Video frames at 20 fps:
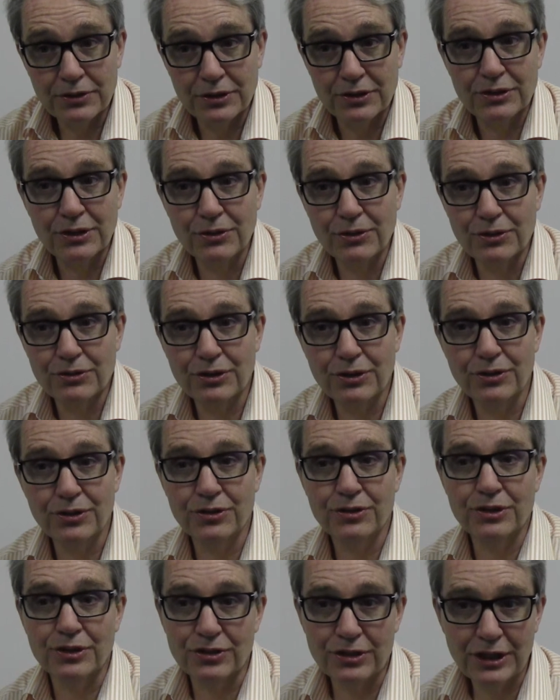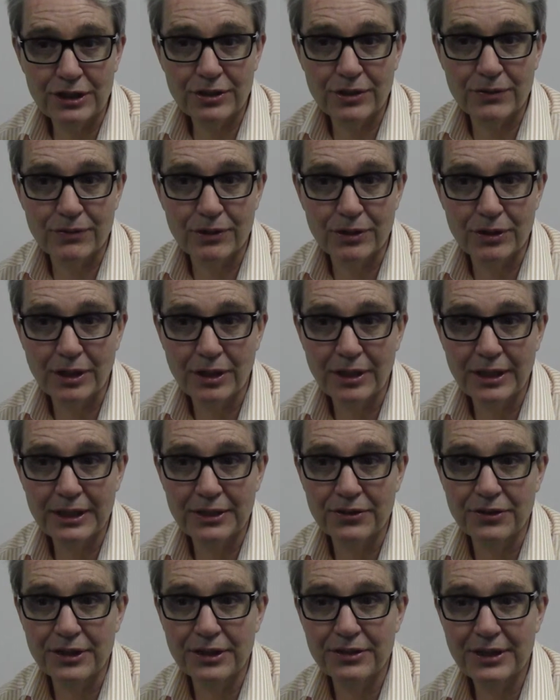So the success of an
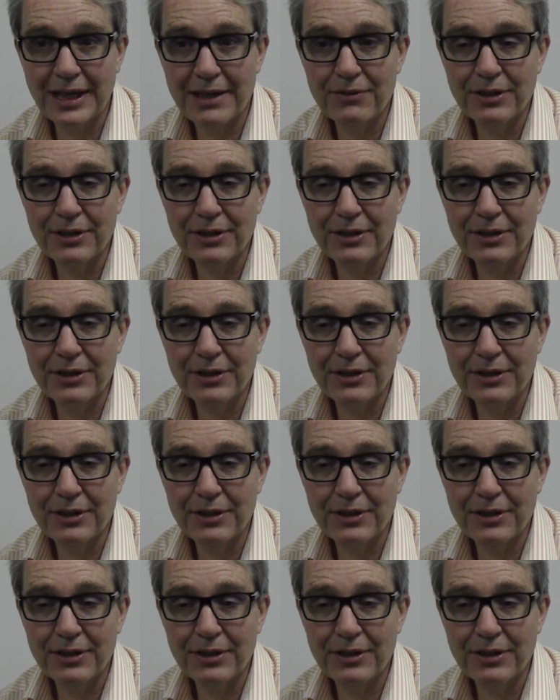alliance is